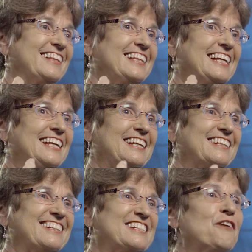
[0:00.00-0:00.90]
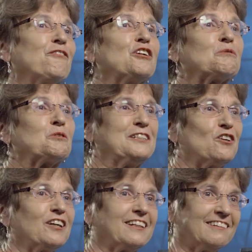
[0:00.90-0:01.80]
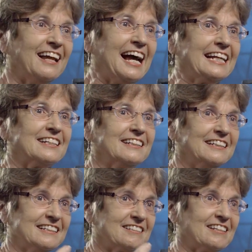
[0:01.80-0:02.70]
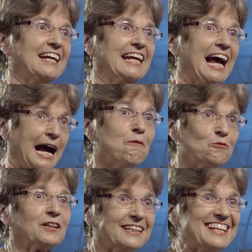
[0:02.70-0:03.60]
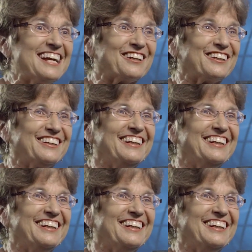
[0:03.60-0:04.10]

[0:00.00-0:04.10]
the difference between dark and light, say, I'm really there.